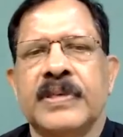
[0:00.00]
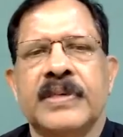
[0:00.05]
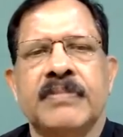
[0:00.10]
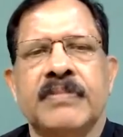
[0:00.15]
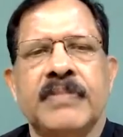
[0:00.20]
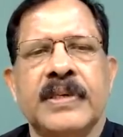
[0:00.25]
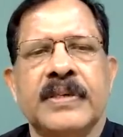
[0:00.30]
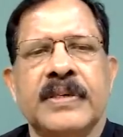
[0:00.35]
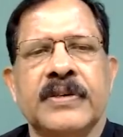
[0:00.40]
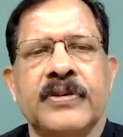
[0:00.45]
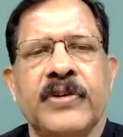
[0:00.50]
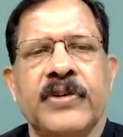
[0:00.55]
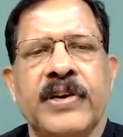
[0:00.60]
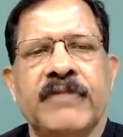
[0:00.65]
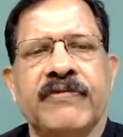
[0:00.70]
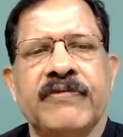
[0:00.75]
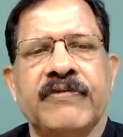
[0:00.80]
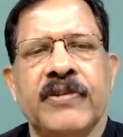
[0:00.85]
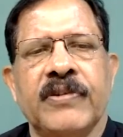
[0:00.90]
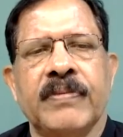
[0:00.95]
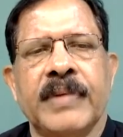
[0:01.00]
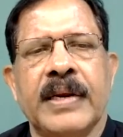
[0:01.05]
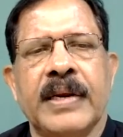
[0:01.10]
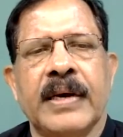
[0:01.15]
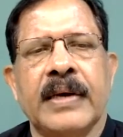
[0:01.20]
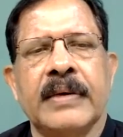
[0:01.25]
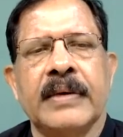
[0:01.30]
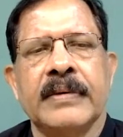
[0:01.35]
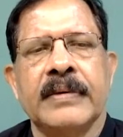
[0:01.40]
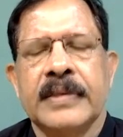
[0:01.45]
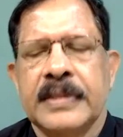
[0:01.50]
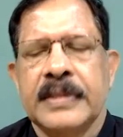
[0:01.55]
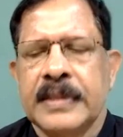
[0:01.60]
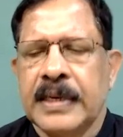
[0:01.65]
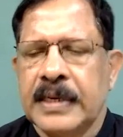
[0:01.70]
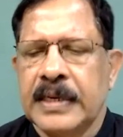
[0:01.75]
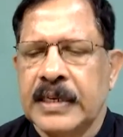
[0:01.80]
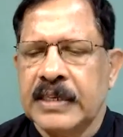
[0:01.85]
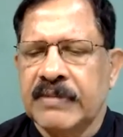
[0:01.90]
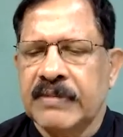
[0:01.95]
plus B squared formula.
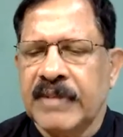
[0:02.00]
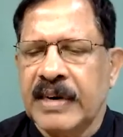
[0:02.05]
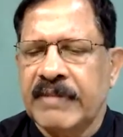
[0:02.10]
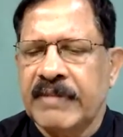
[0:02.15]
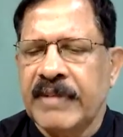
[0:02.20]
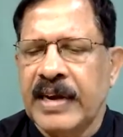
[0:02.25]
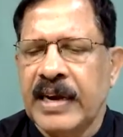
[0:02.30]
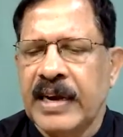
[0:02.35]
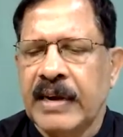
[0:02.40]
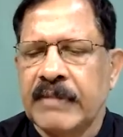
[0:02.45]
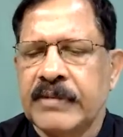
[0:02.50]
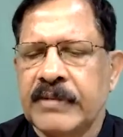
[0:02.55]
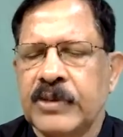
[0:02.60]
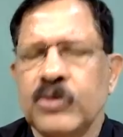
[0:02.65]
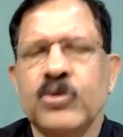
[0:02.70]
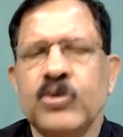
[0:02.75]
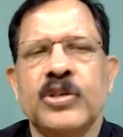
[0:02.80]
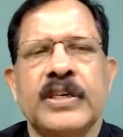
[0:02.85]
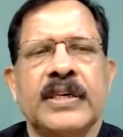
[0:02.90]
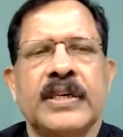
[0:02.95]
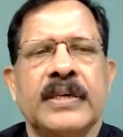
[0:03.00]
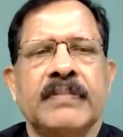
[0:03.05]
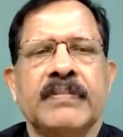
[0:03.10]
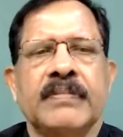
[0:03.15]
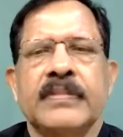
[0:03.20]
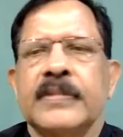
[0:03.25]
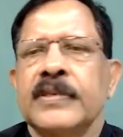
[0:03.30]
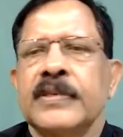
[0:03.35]
That is what we have used here.